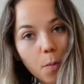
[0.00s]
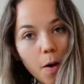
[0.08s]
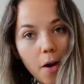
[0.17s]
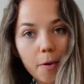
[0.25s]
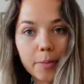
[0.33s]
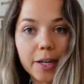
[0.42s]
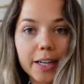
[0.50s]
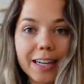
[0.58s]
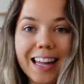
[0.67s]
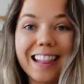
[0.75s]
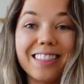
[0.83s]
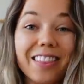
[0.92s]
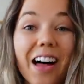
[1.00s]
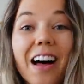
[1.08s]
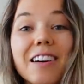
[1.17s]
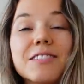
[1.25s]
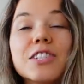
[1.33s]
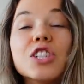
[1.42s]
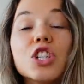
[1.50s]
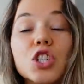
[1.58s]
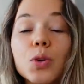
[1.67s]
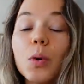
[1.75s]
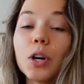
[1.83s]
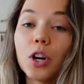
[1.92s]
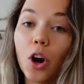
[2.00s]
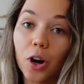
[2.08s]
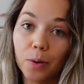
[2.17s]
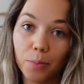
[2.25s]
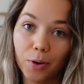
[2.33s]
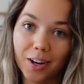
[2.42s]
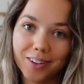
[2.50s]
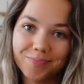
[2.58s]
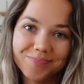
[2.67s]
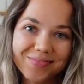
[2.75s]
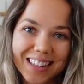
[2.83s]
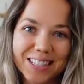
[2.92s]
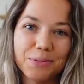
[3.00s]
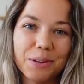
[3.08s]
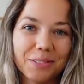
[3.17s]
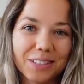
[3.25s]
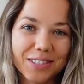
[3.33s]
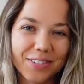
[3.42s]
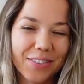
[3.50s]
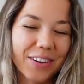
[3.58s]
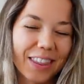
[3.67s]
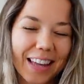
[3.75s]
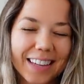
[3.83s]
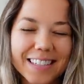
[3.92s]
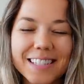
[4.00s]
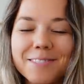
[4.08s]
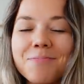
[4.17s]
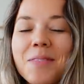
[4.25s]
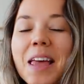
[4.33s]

Palmer, he loves to chew on cardboard. That's one of his favorite things.